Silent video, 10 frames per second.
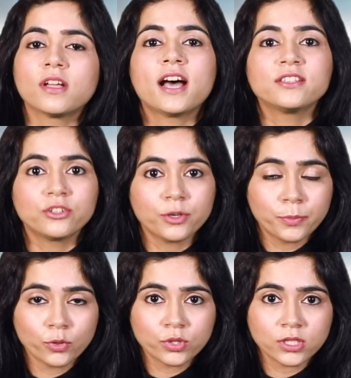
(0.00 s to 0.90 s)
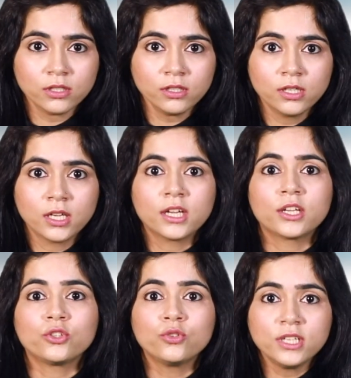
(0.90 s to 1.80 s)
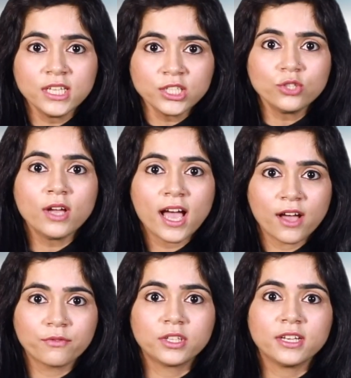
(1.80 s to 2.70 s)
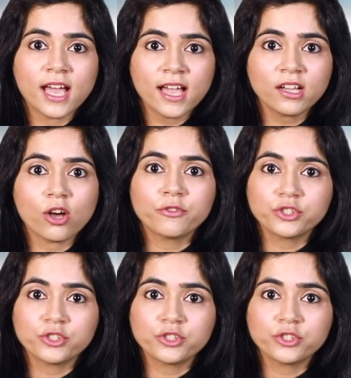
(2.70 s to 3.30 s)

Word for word: As a reporter, you need to have the knack of